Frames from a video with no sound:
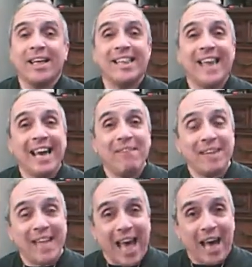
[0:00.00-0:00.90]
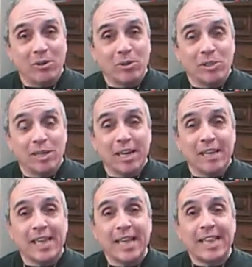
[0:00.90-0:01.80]
they've announced
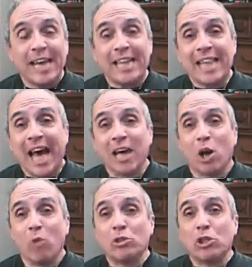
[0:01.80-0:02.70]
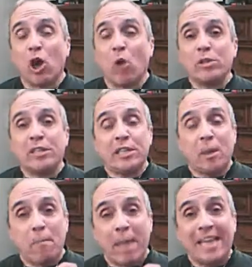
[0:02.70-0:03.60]
that they are now going to go into the
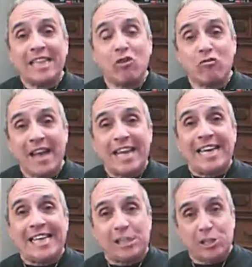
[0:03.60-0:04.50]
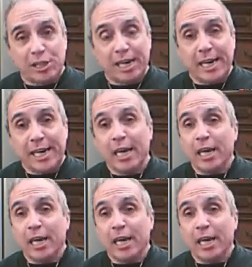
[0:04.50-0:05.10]
Mediterranean Sea